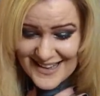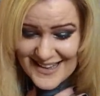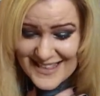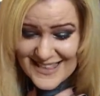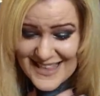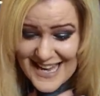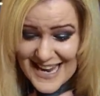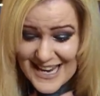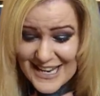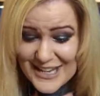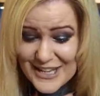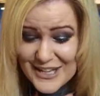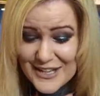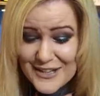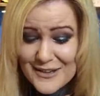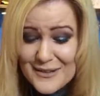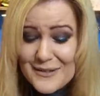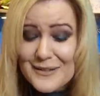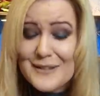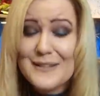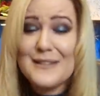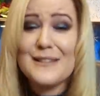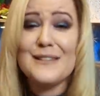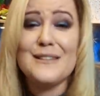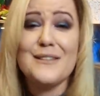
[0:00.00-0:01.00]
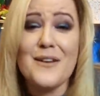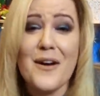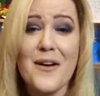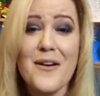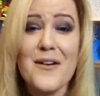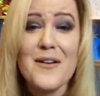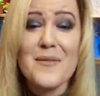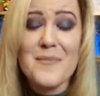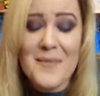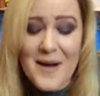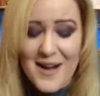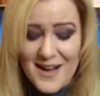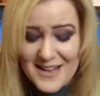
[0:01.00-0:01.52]
Thank you
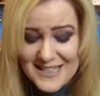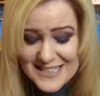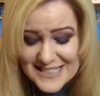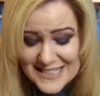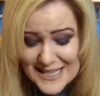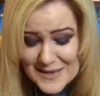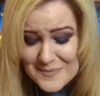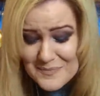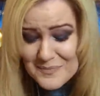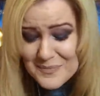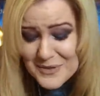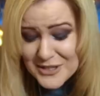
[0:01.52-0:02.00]
so much. They're